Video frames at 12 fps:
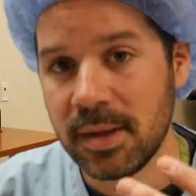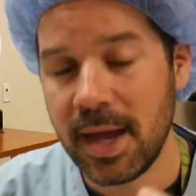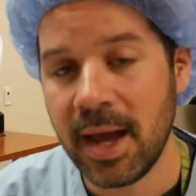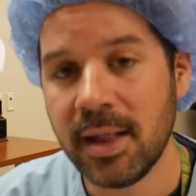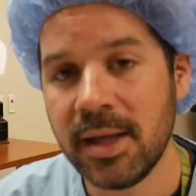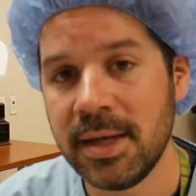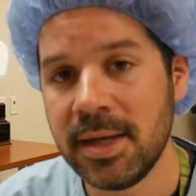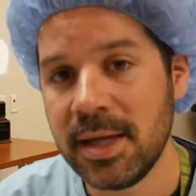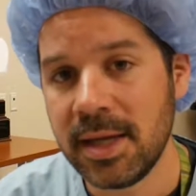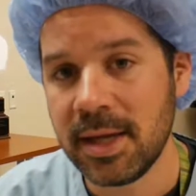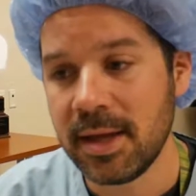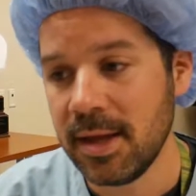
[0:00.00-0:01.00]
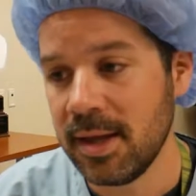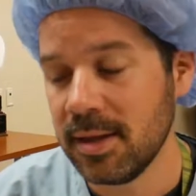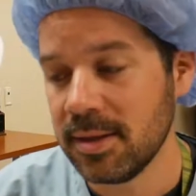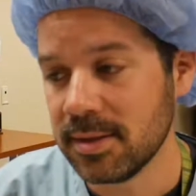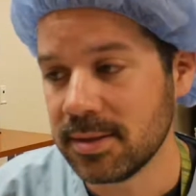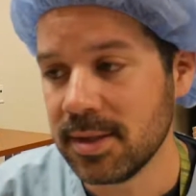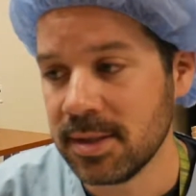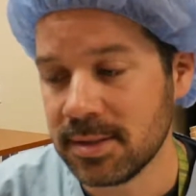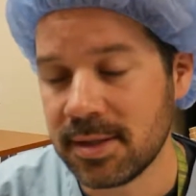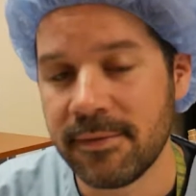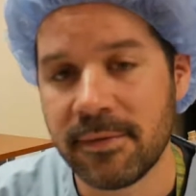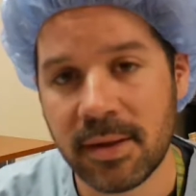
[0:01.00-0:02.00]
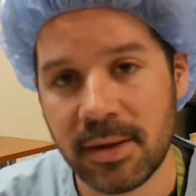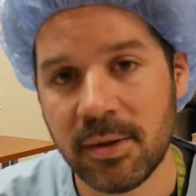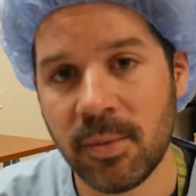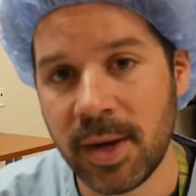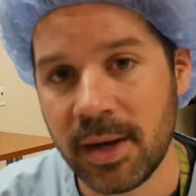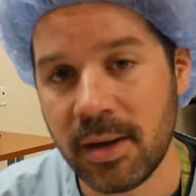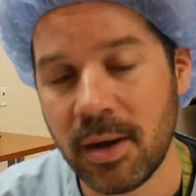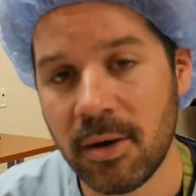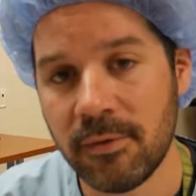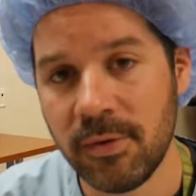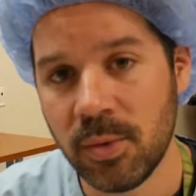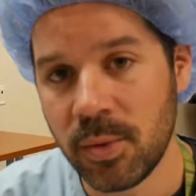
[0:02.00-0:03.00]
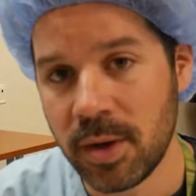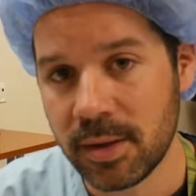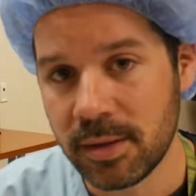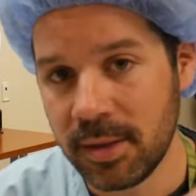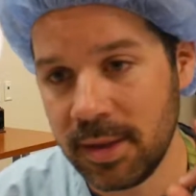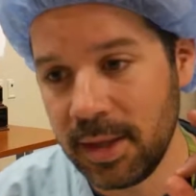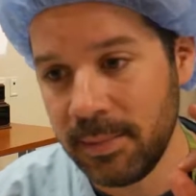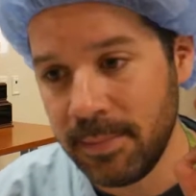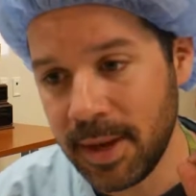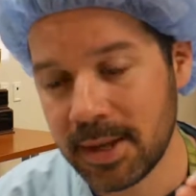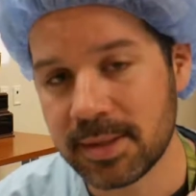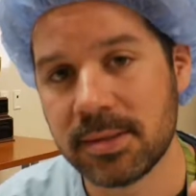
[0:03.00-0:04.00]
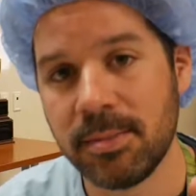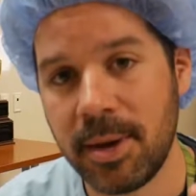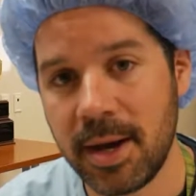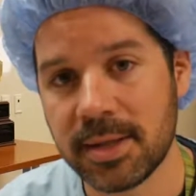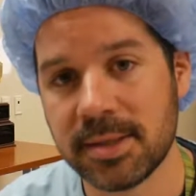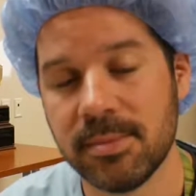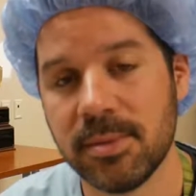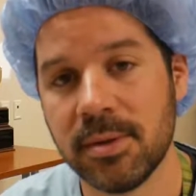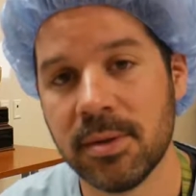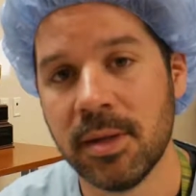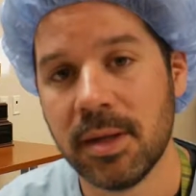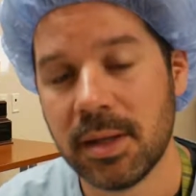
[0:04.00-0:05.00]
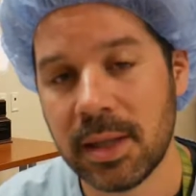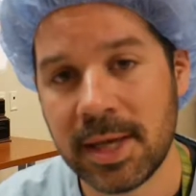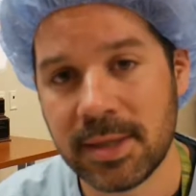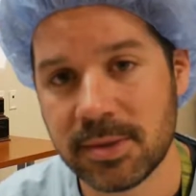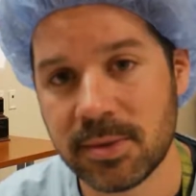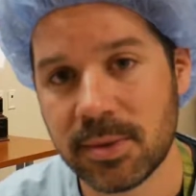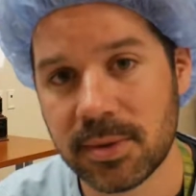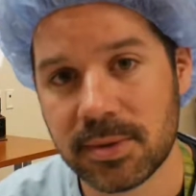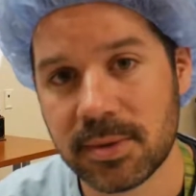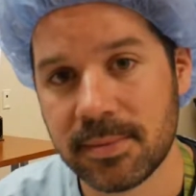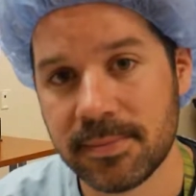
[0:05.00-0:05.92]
LED is definitely the way to go if you want the best possible light source.